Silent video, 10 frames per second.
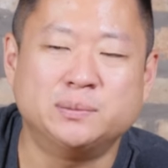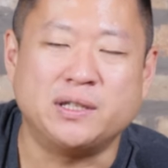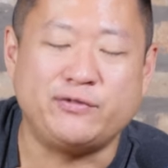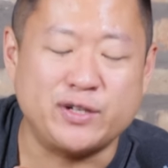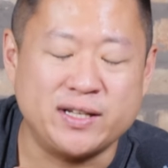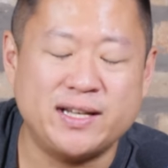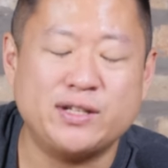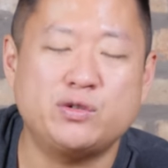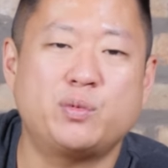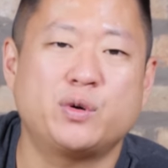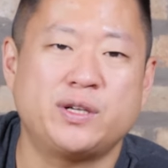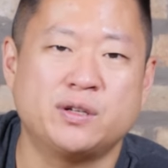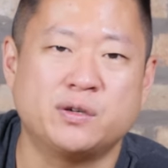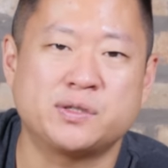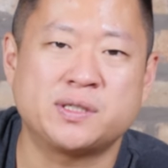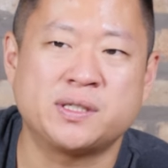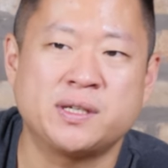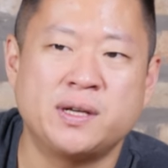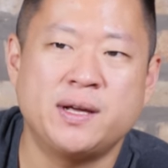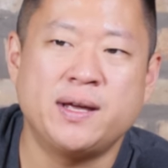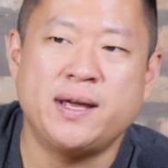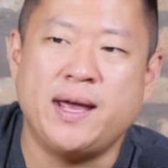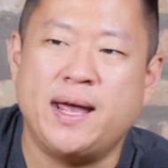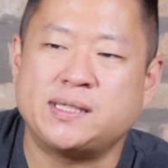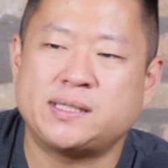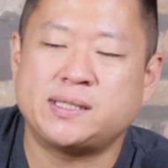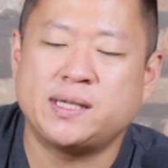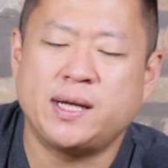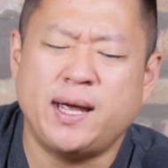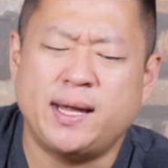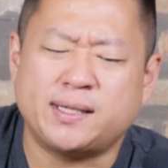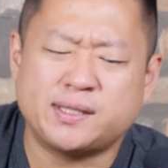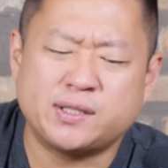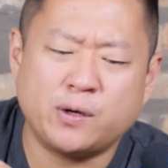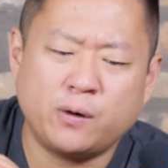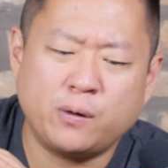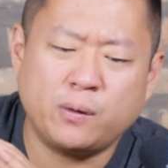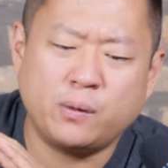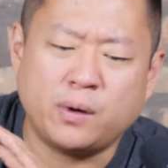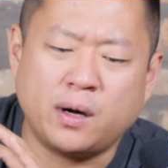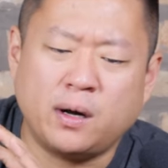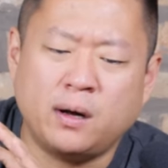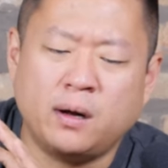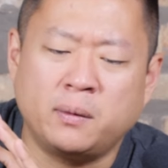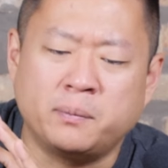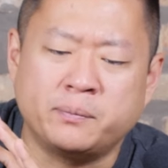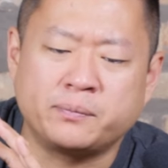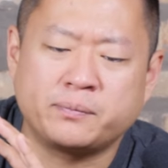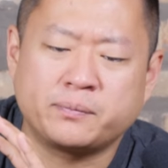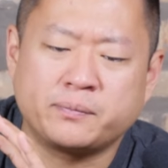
But if you can get to a Portillo's, it's it's so um,